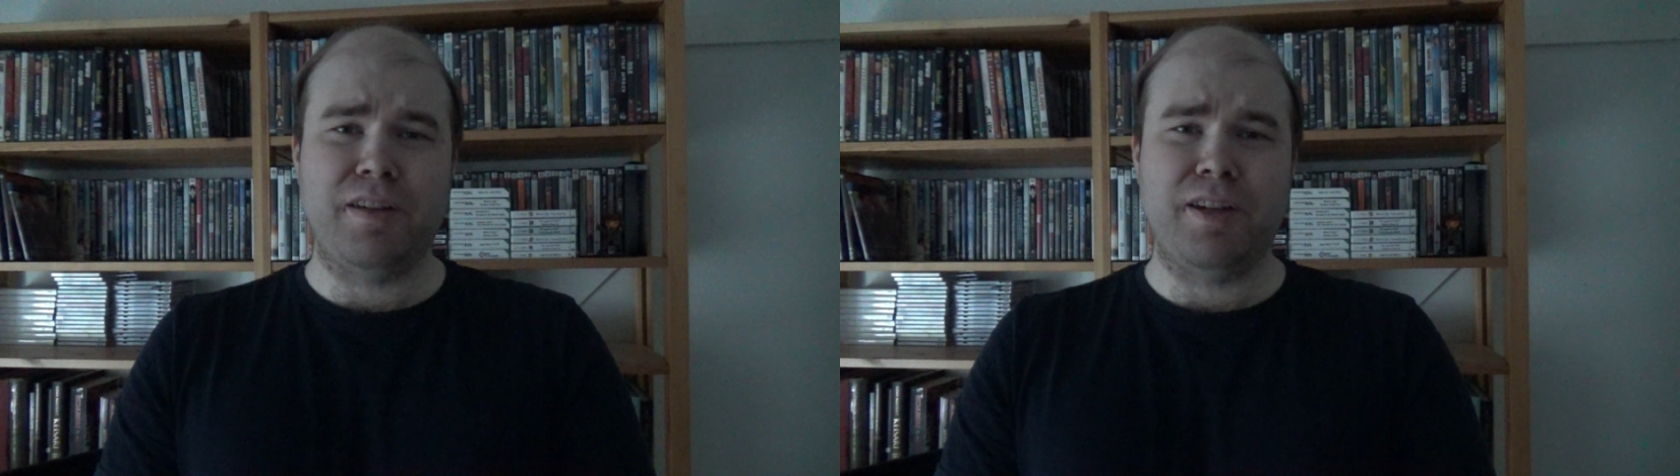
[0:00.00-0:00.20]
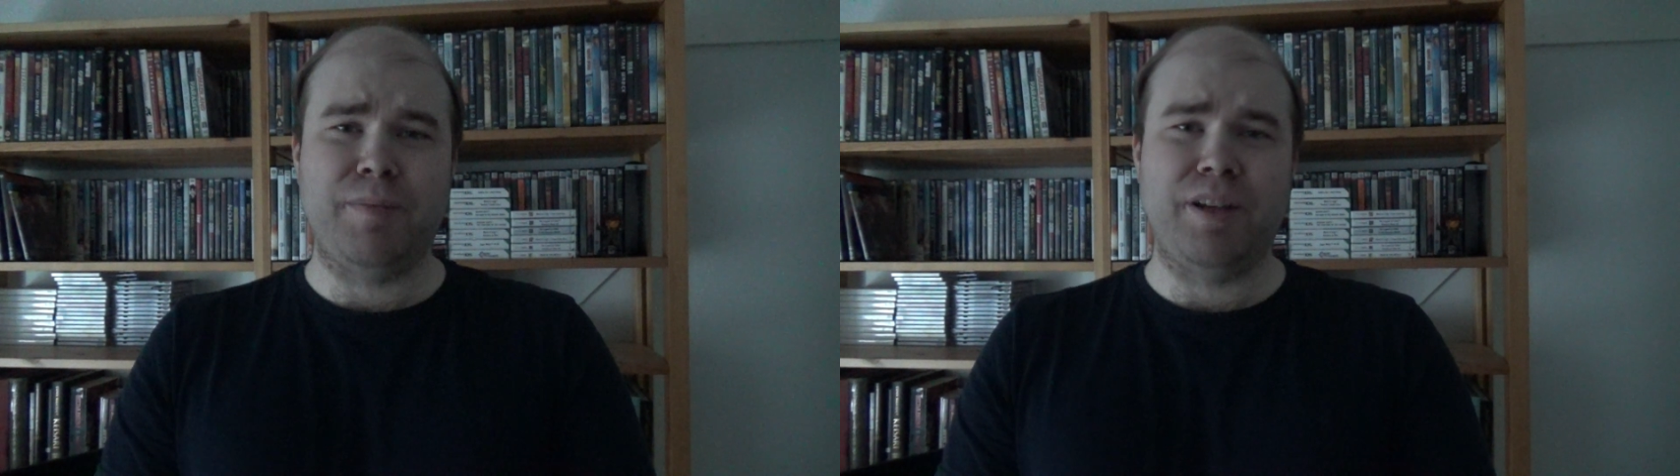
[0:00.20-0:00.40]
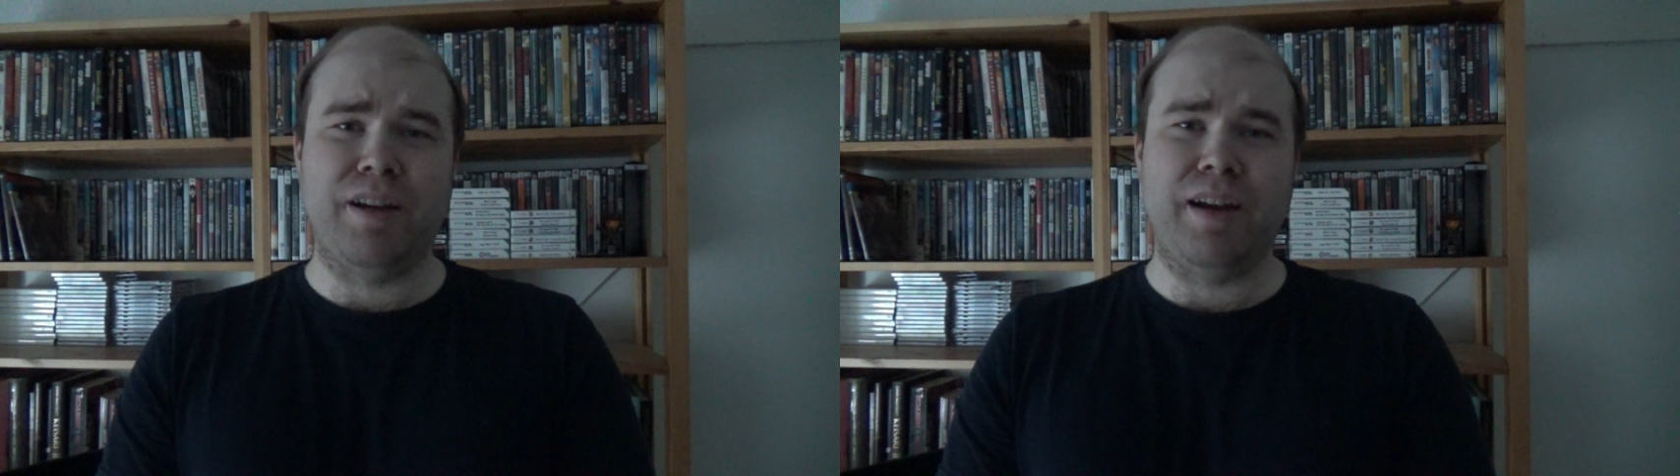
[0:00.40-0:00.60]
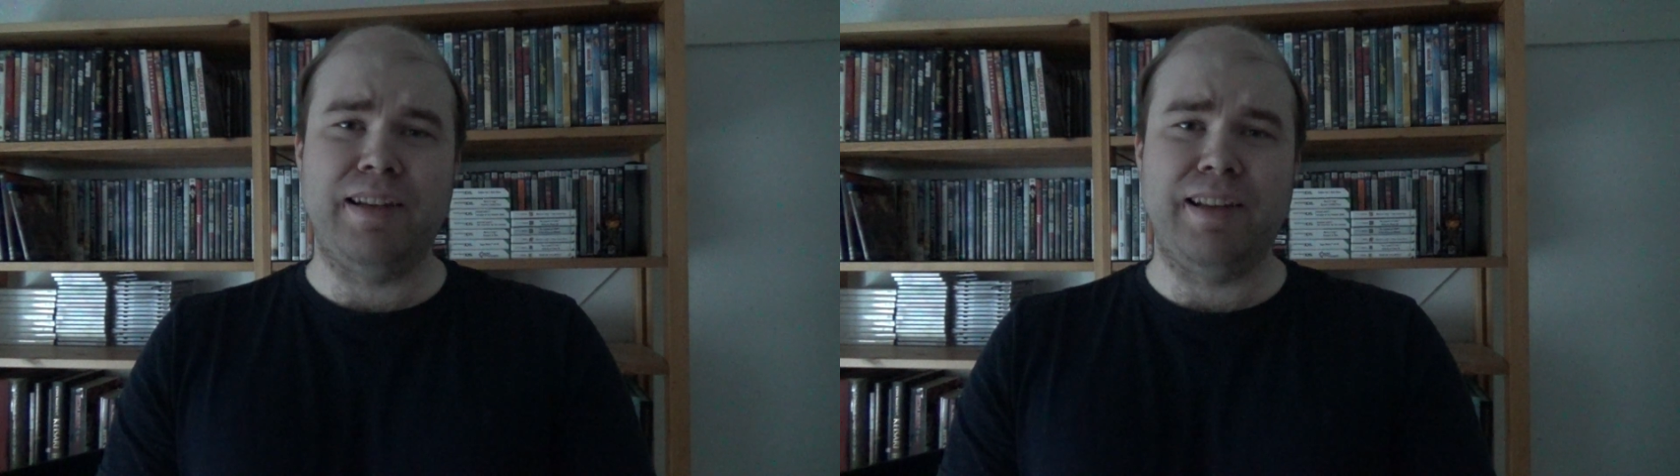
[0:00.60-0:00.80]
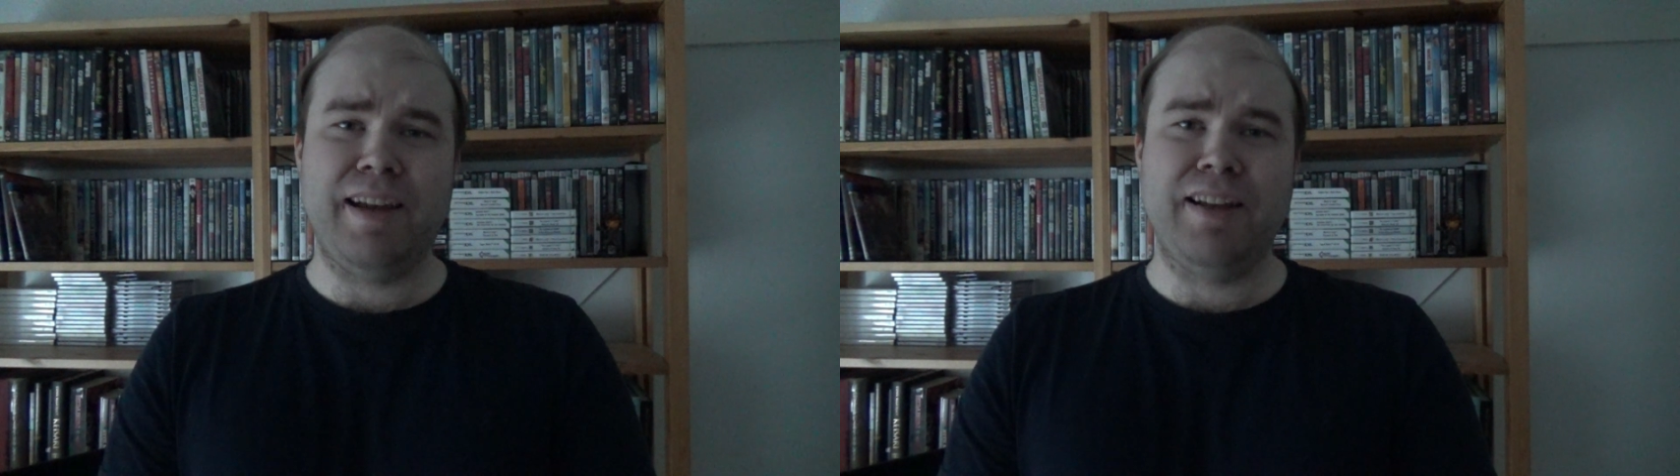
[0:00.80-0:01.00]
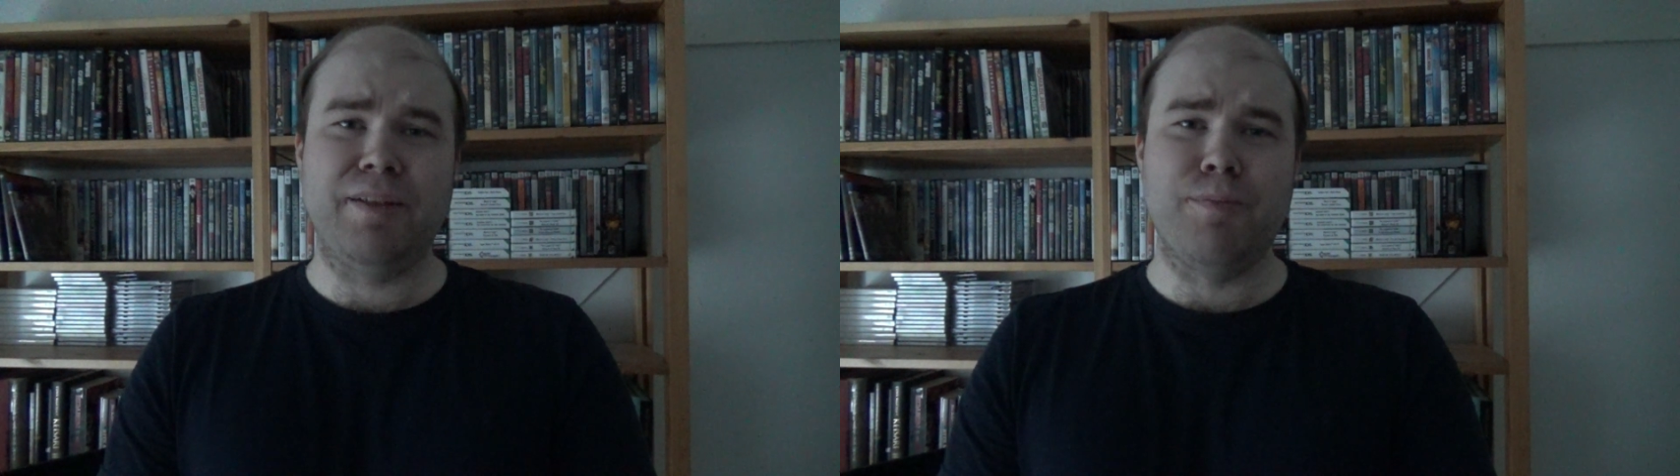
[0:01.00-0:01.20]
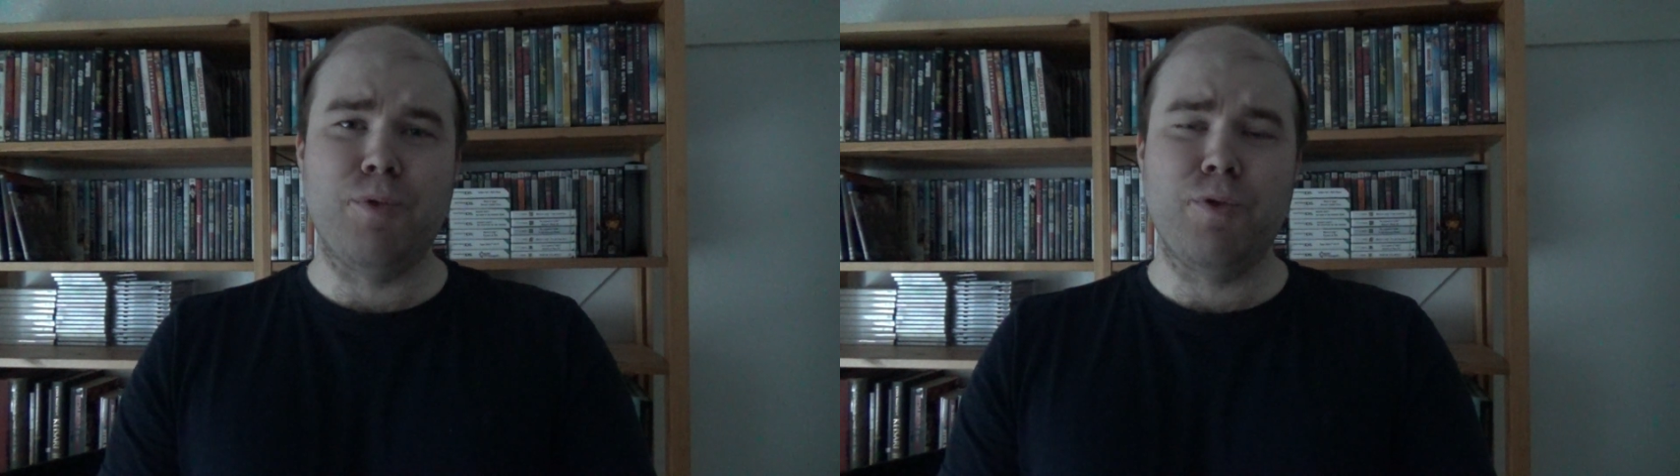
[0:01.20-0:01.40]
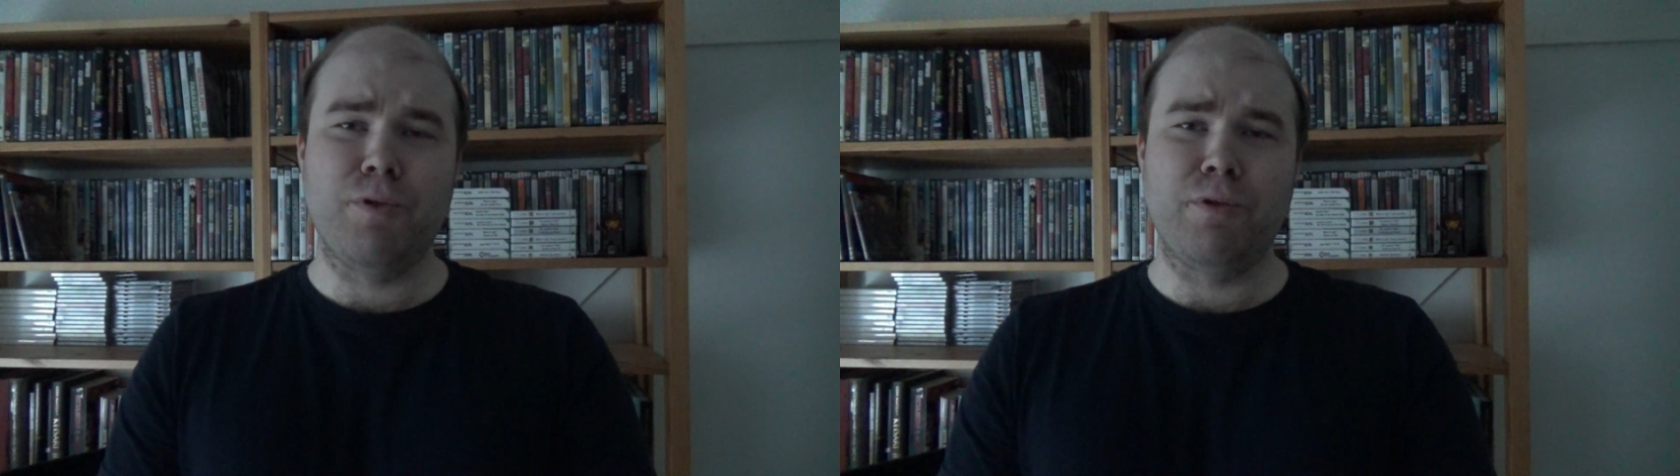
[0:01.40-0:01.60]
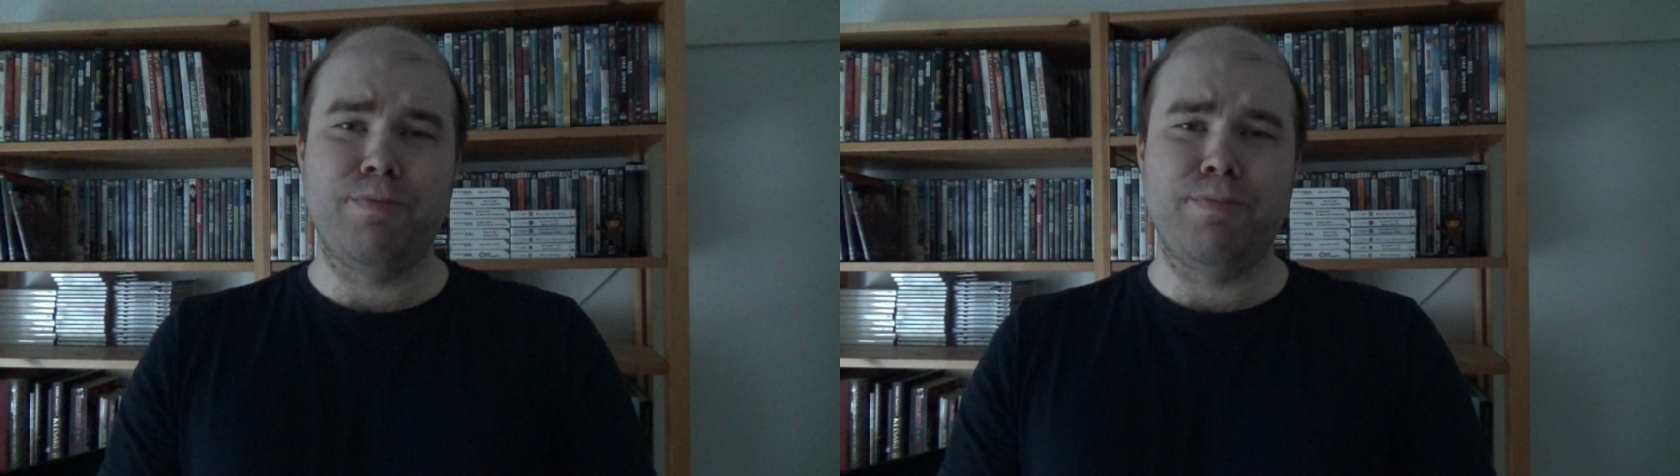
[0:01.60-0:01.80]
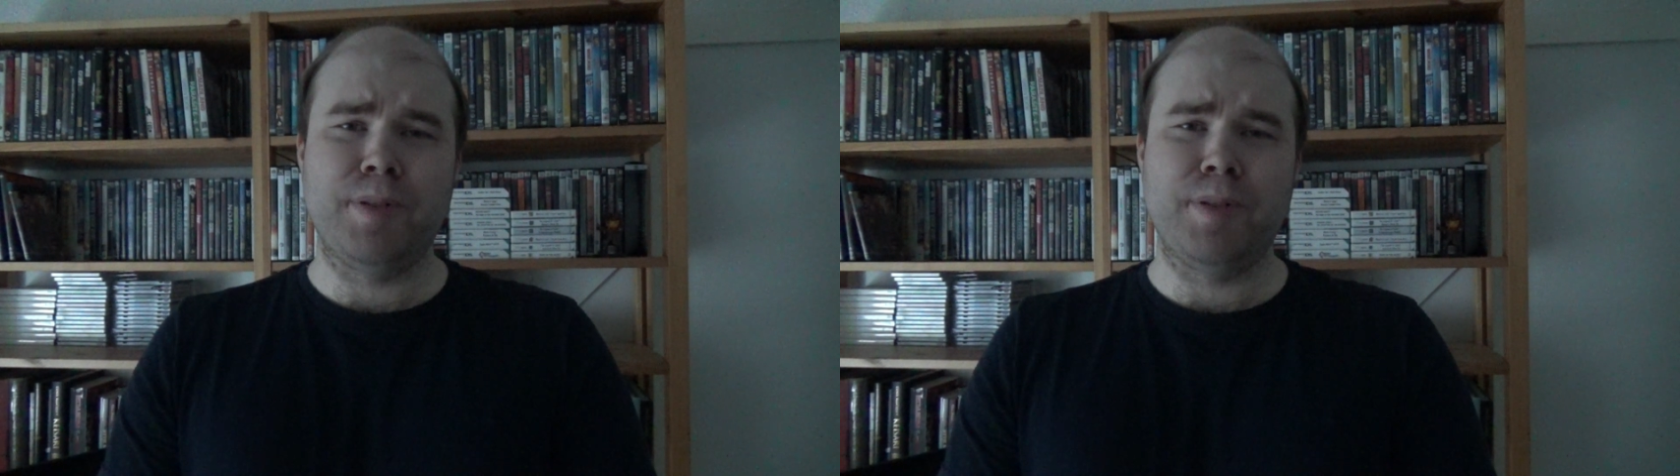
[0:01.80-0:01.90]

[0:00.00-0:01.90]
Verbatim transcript: I mean, I like the mood,